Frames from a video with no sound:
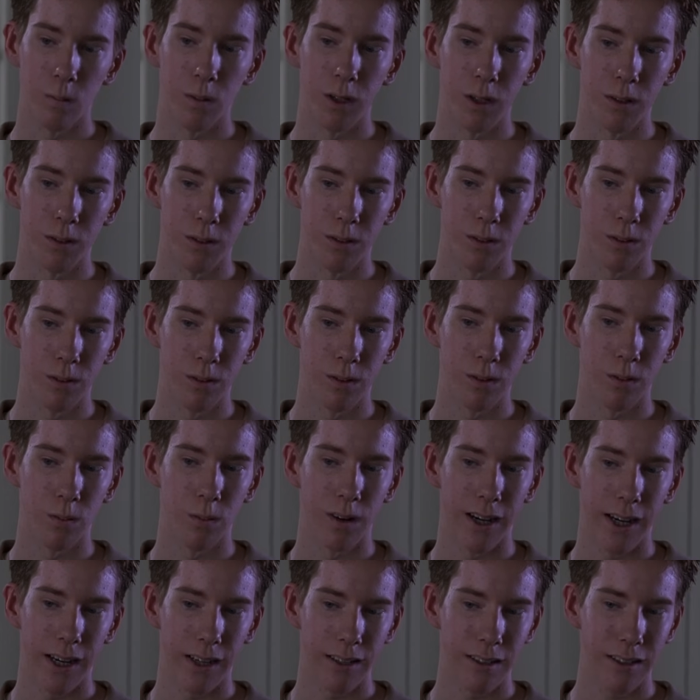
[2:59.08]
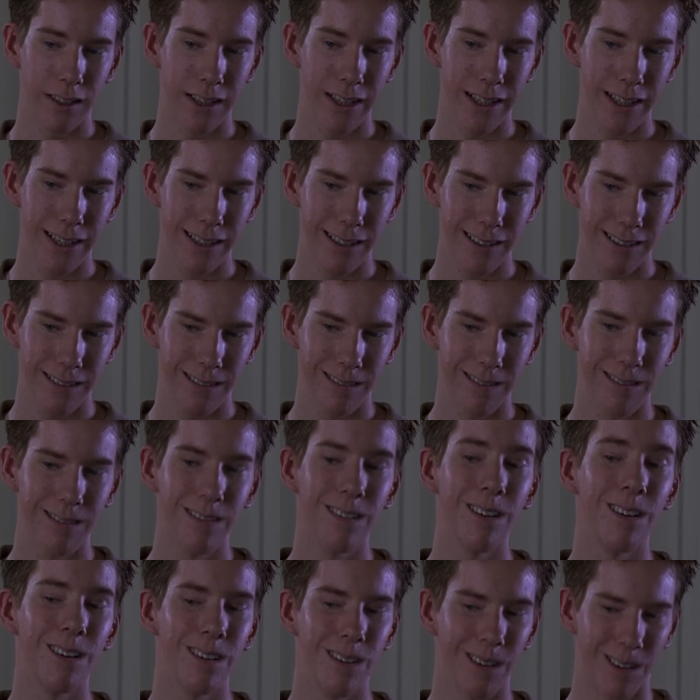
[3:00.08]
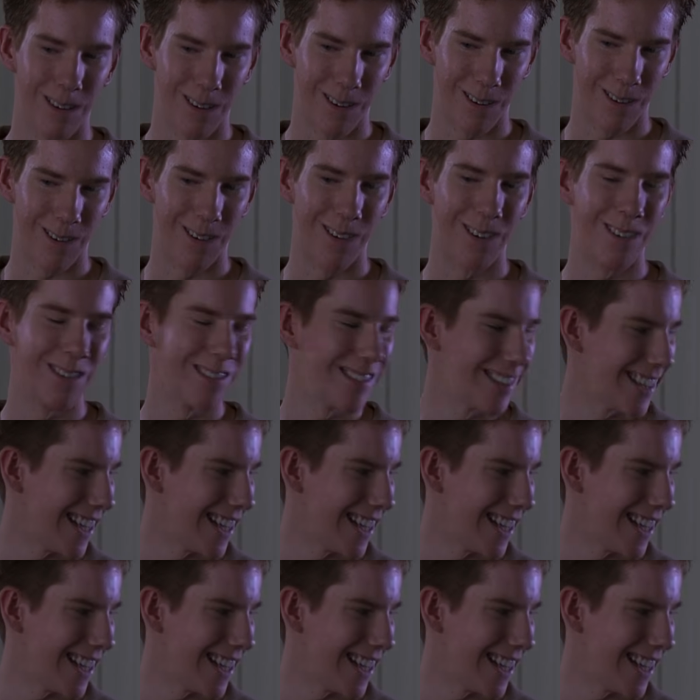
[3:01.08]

We are doing the wild thing all